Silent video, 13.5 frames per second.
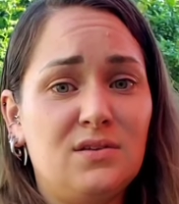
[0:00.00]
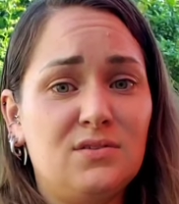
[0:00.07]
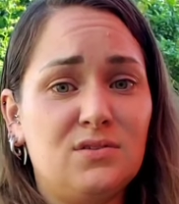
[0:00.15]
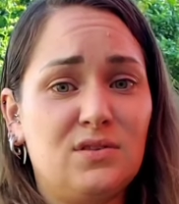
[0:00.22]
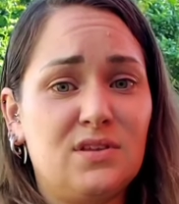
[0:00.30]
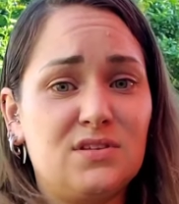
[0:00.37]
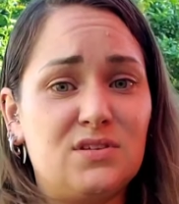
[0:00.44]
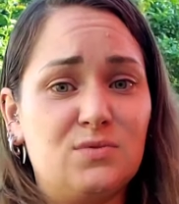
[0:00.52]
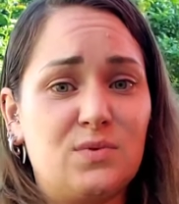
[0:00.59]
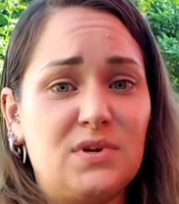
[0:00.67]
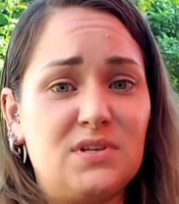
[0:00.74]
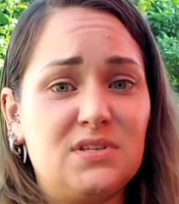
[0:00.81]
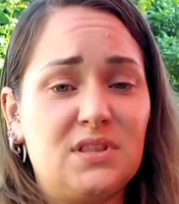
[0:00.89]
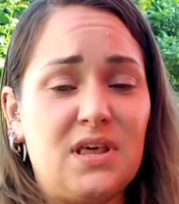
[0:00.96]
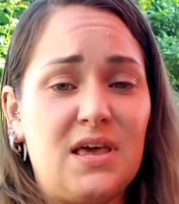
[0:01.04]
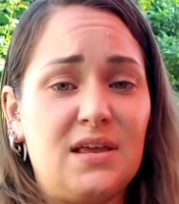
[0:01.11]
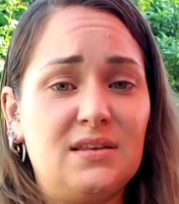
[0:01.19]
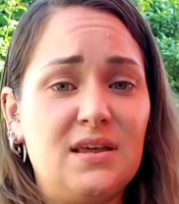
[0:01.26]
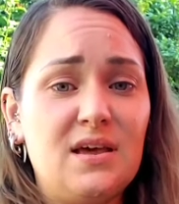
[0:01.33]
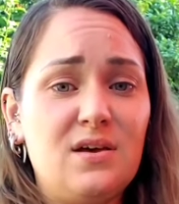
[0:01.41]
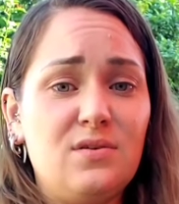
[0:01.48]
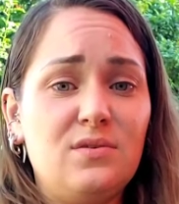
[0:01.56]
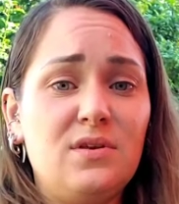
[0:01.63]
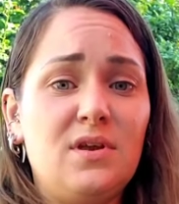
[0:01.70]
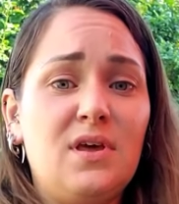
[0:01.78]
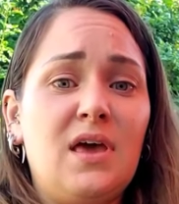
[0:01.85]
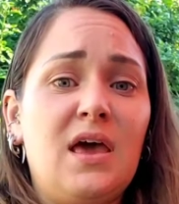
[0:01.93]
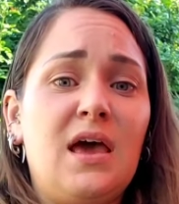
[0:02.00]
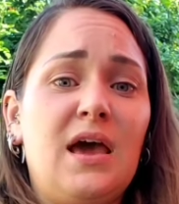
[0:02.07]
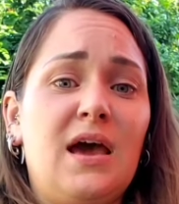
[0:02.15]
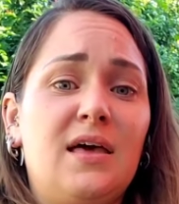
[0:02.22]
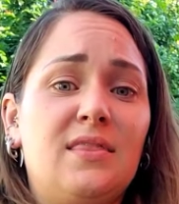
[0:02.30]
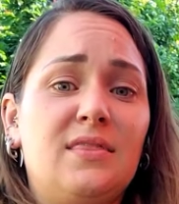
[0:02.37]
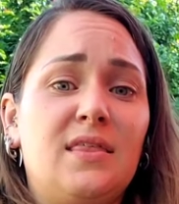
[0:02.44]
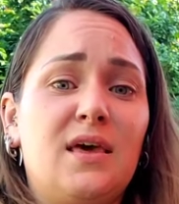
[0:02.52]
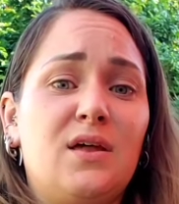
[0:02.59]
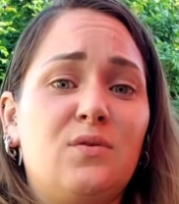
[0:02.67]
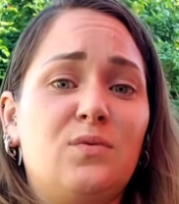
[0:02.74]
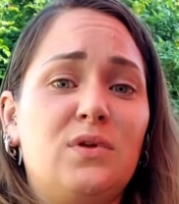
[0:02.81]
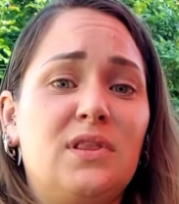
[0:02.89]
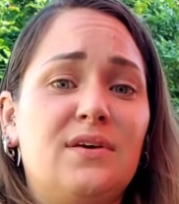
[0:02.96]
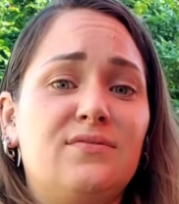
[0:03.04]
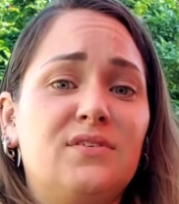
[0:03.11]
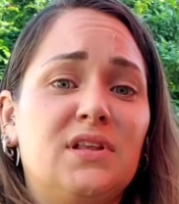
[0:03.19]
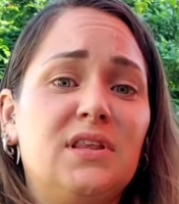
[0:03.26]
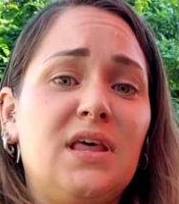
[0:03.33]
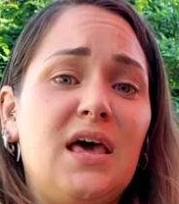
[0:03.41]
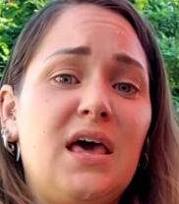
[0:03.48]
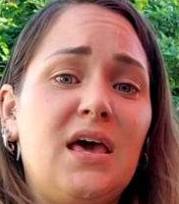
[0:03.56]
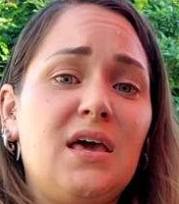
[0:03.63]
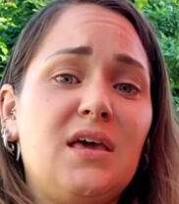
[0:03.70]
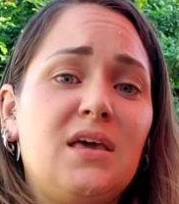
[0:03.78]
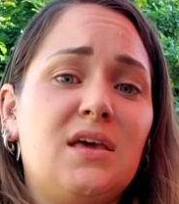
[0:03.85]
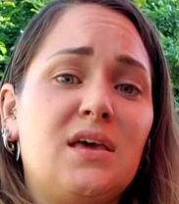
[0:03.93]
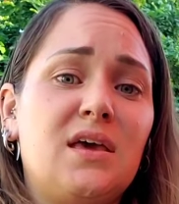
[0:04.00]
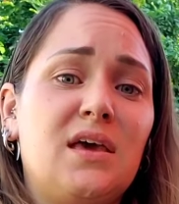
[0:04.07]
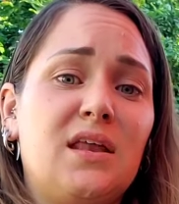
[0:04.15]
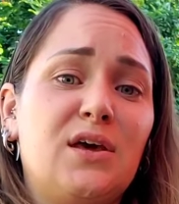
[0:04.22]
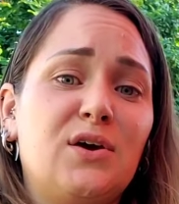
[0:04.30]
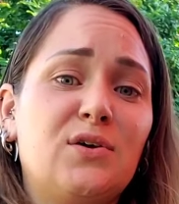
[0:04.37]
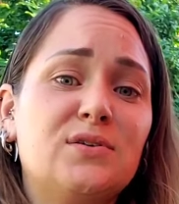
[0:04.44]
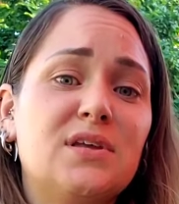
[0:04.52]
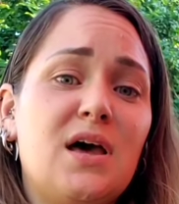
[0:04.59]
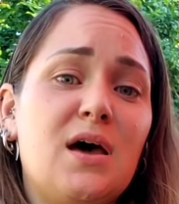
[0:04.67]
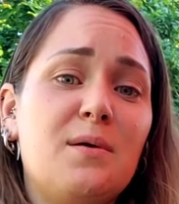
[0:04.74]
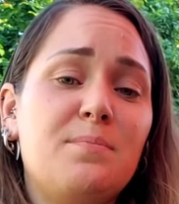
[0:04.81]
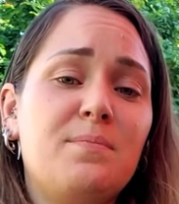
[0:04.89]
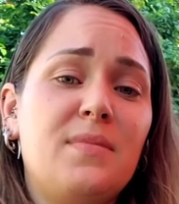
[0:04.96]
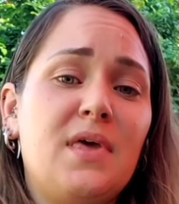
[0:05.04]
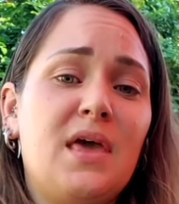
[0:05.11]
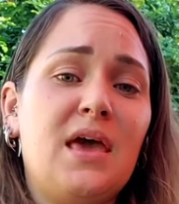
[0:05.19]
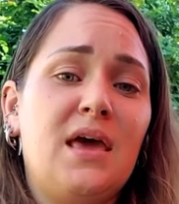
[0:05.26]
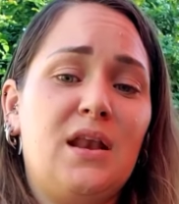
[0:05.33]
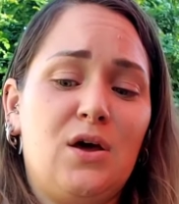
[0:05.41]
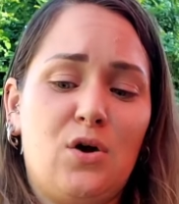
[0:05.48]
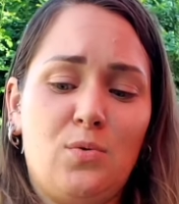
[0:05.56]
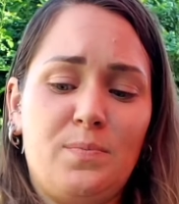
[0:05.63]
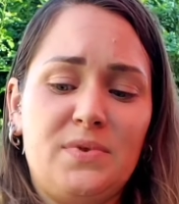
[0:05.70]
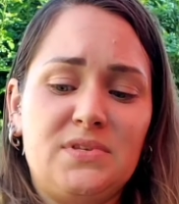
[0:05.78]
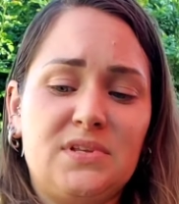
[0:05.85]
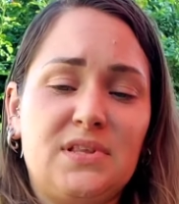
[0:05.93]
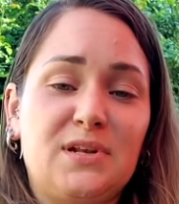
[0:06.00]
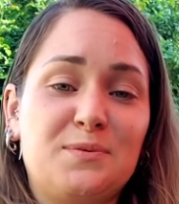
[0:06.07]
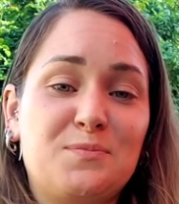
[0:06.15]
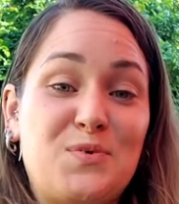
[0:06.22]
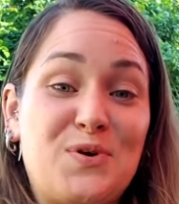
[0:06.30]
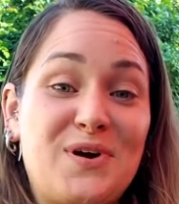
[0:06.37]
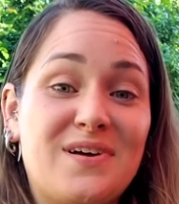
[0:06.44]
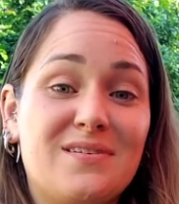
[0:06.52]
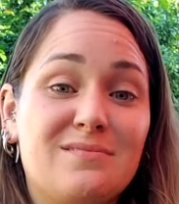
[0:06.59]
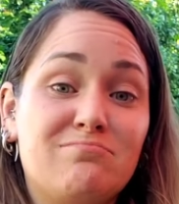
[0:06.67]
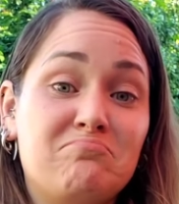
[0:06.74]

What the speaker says: So this is what it's like down, and then we lift a leg and it goes up and it opens a little more.